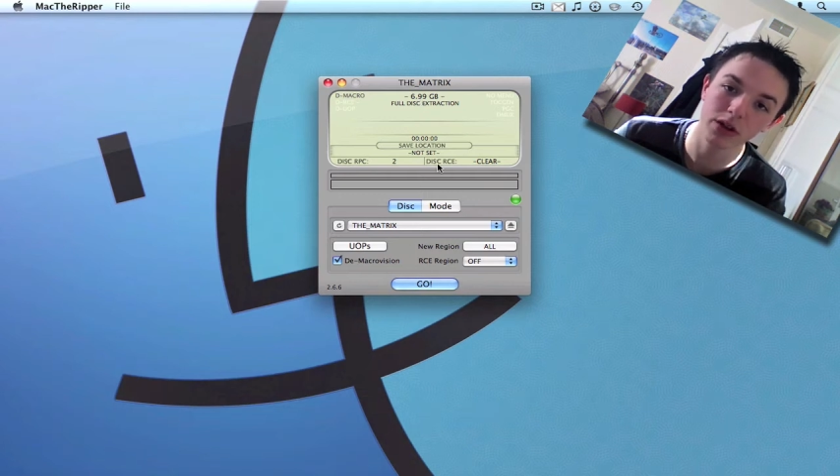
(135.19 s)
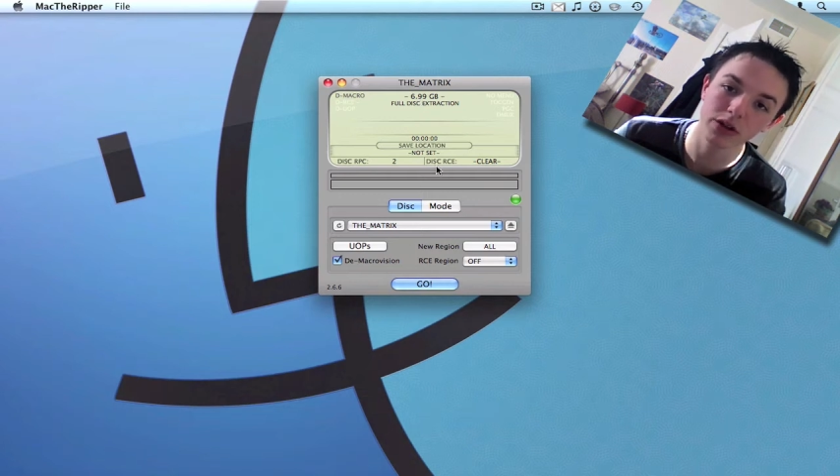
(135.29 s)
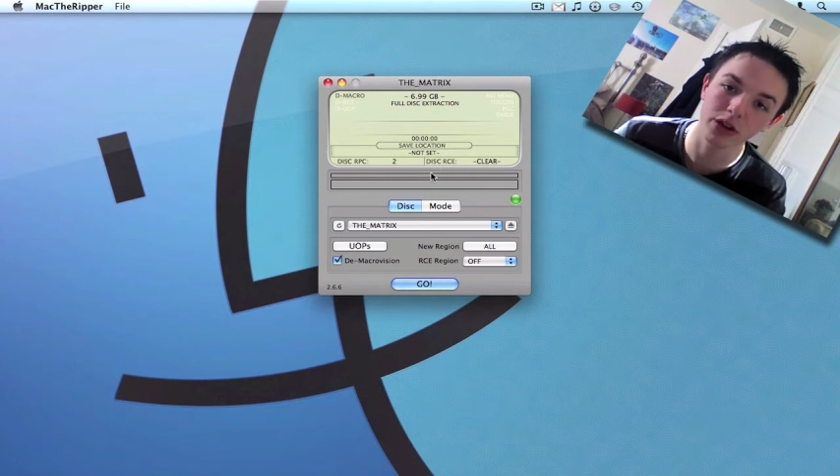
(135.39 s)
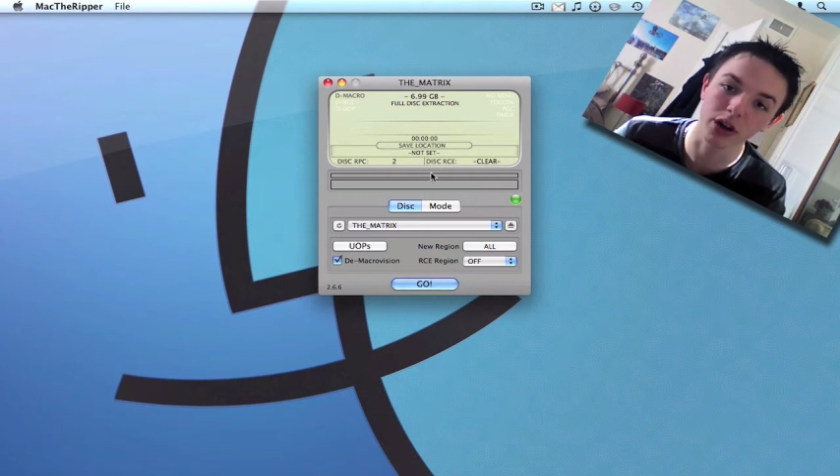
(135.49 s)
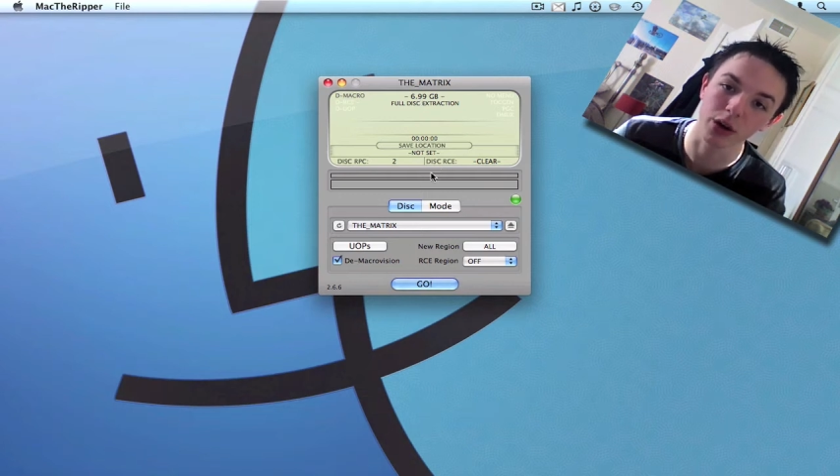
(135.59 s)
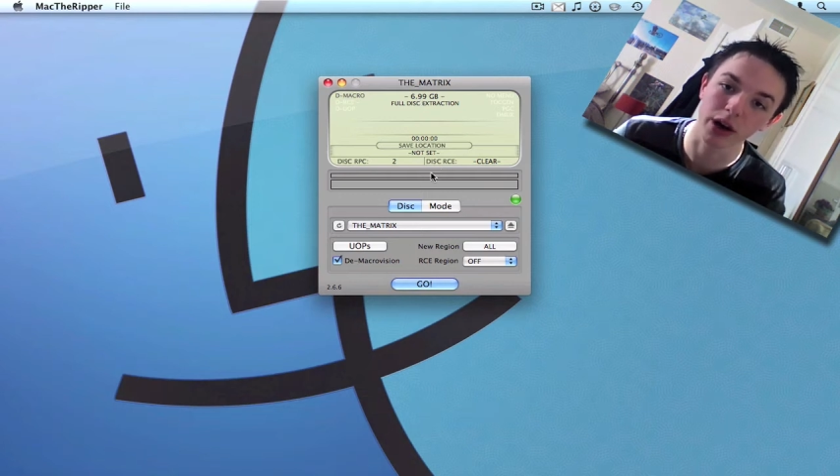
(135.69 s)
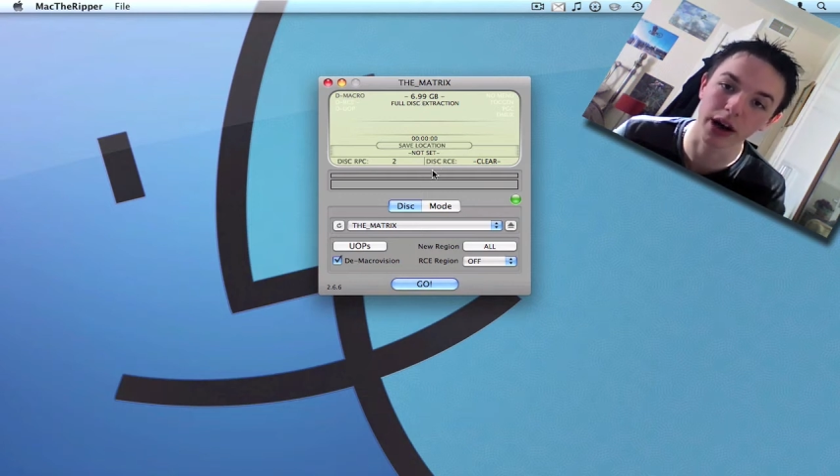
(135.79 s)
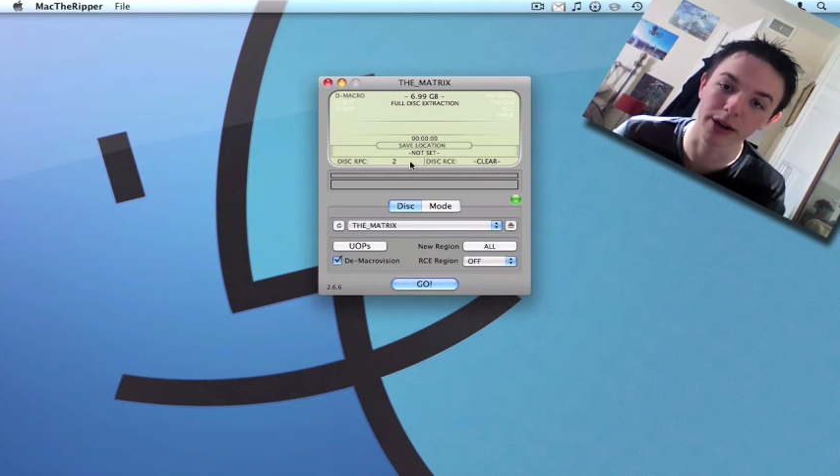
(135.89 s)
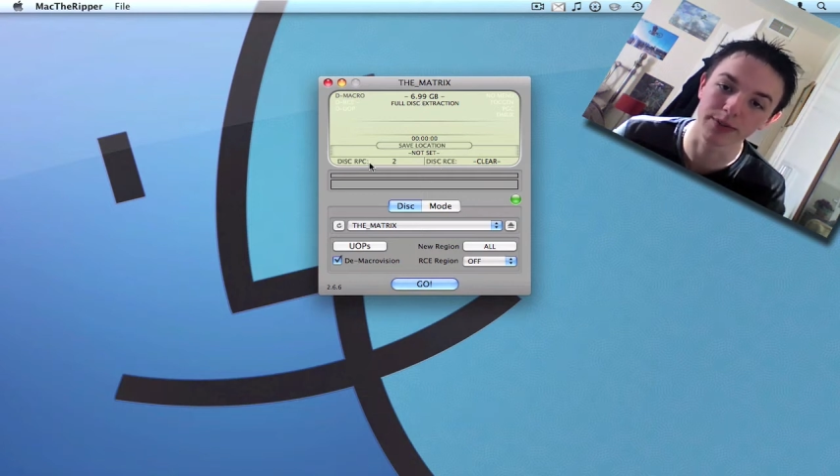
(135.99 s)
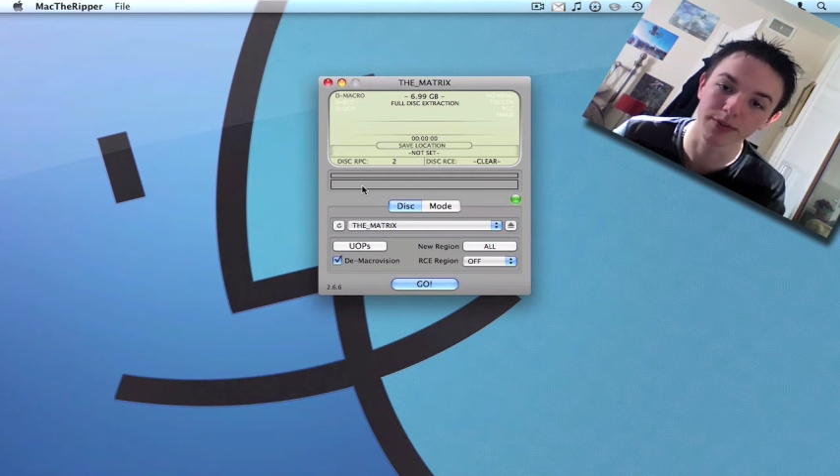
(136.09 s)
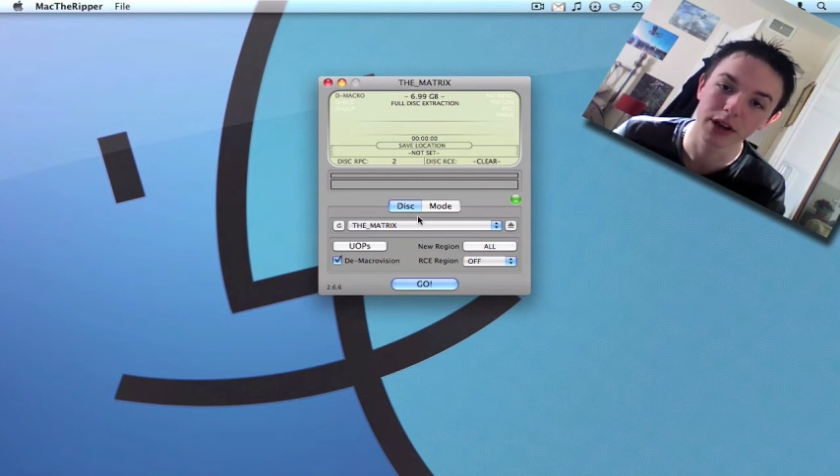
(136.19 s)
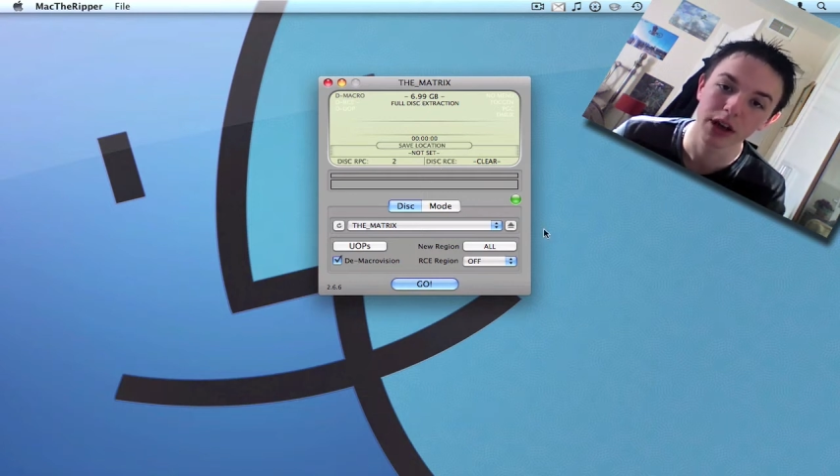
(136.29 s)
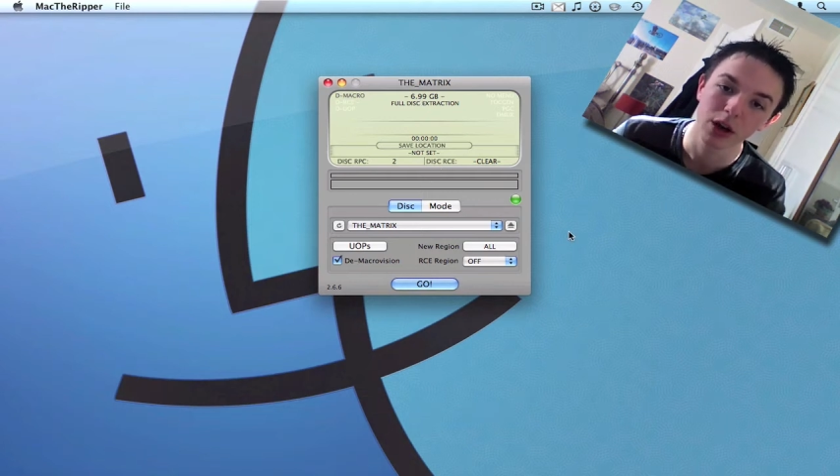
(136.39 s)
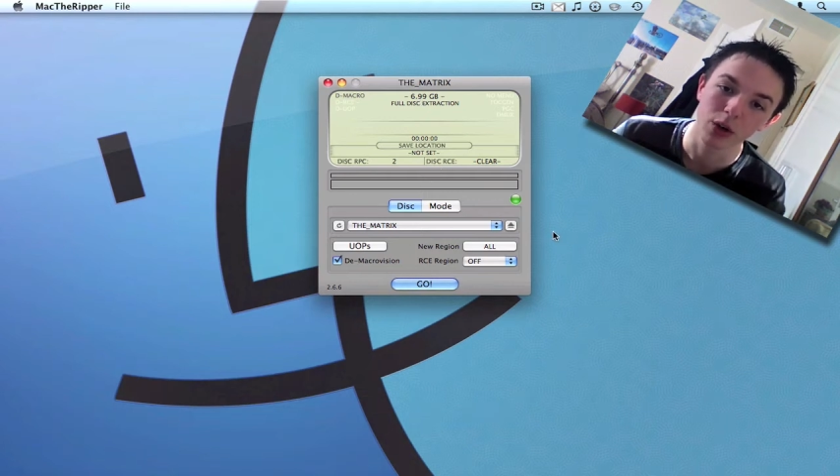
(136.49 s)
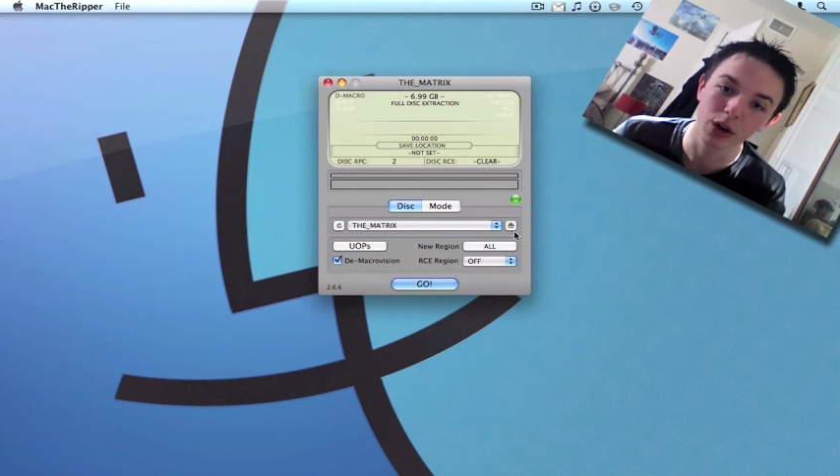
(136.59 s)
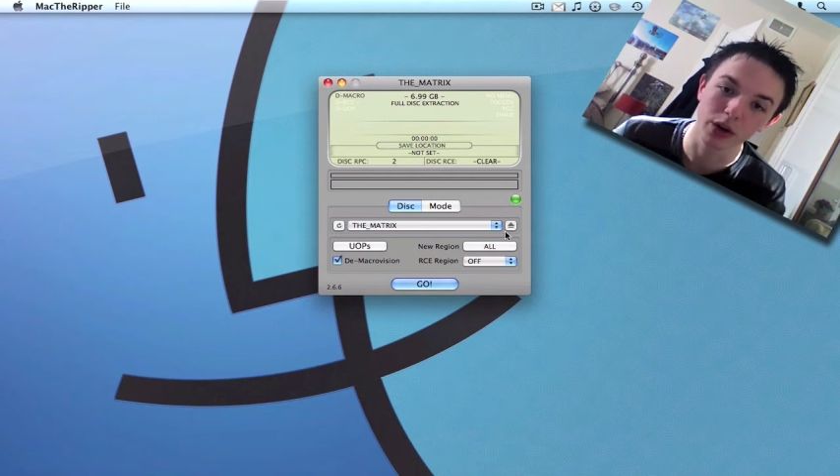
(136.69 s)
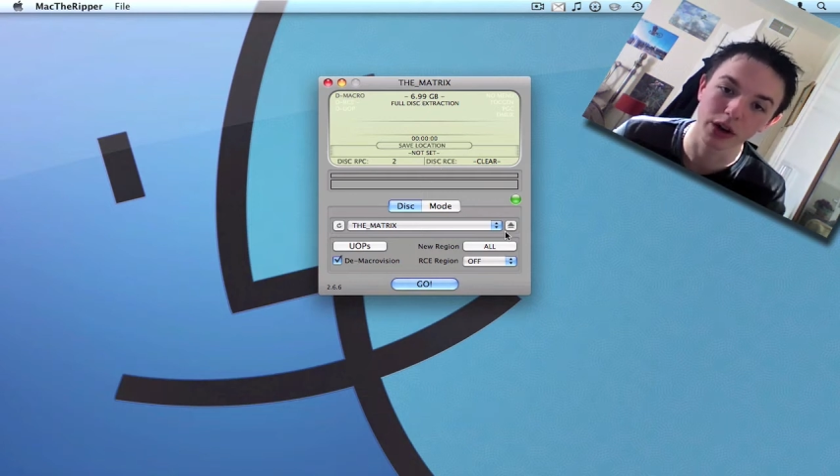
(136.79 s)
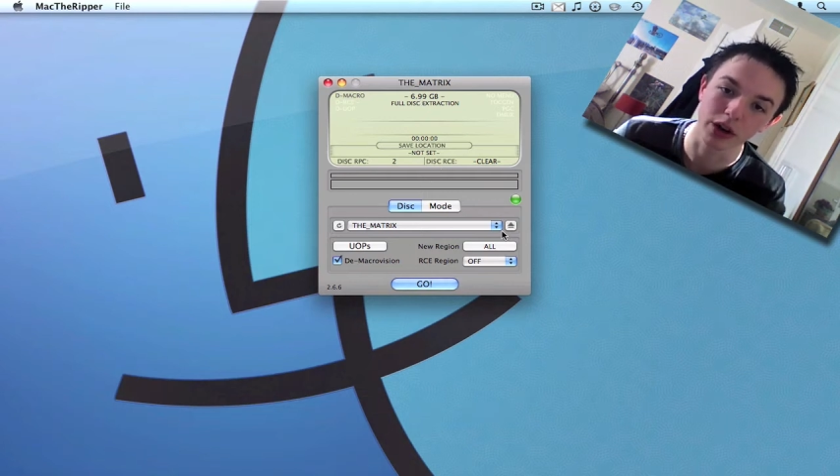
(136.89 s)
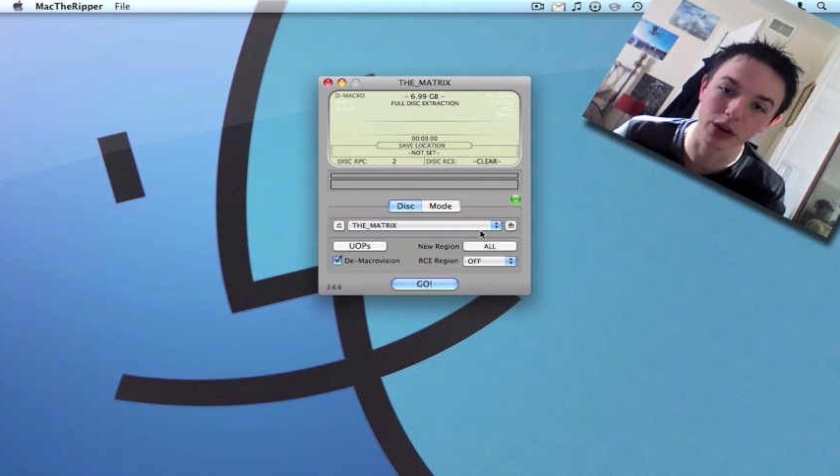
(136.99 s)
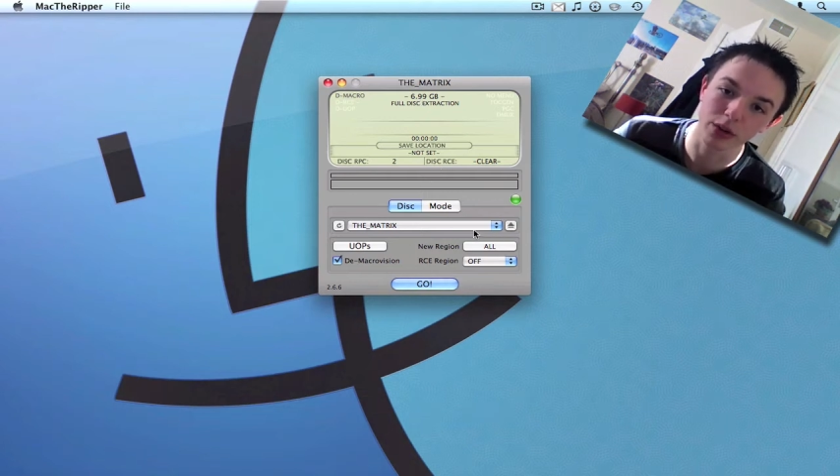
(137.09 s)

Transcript: so um, what you want to do